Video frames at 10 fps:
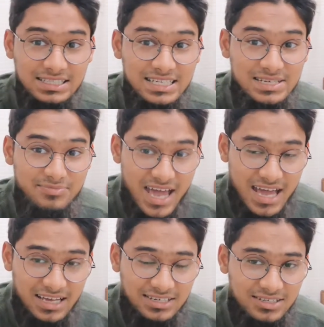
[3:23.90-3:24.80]
the
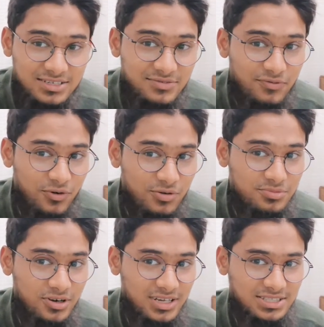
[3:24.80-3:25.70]
demand
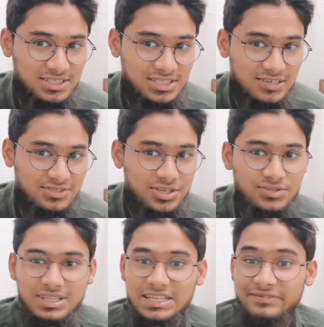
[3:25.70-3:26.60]
for products and
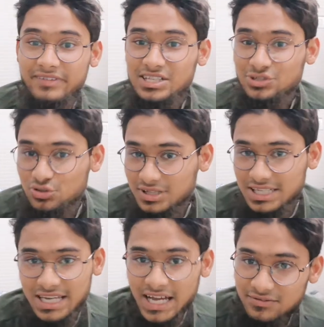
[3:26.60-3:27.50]
services will
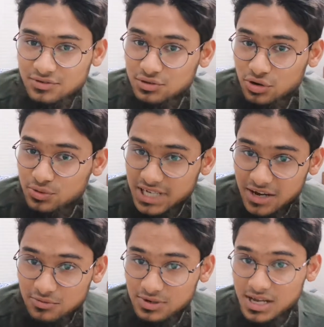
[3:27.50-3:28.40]
eventually have to go
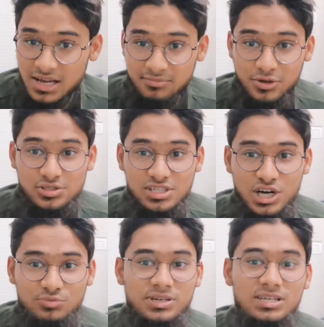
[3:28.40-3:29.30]
down, because
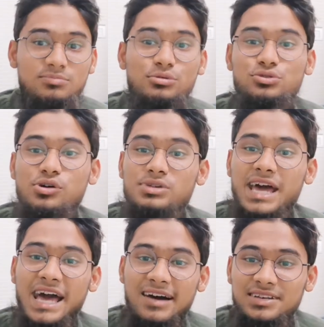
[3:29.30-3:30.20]
now people don't
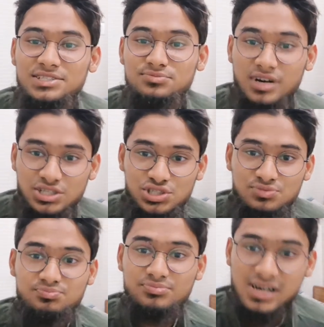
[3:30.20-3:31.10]
have as
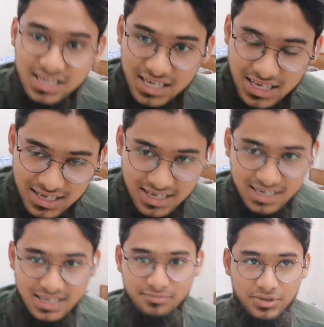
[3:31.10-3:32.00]
much money
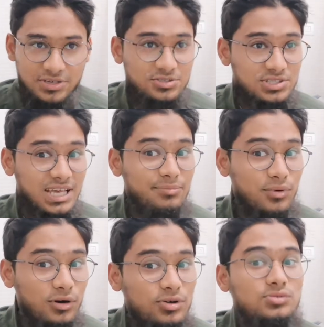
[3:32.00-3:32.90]
because they
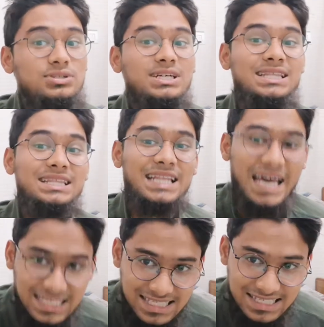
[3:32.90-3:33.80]
borrowed
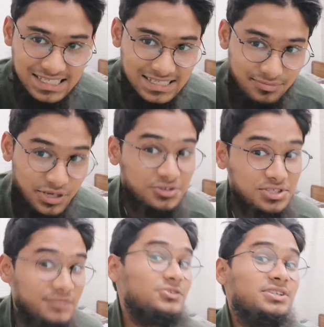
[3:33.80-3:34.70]
less
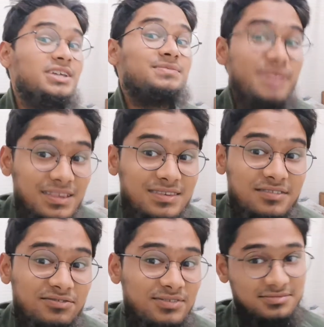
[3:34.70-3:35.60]
because it was
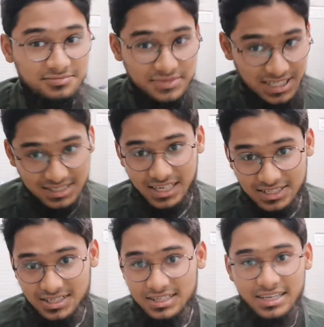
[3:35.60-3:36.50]
expensive.
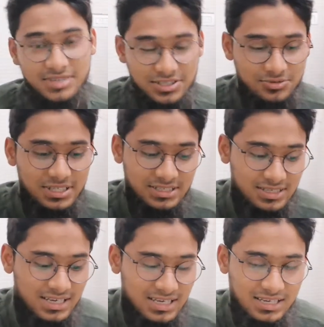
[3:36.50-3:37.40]
That's the claim. That's really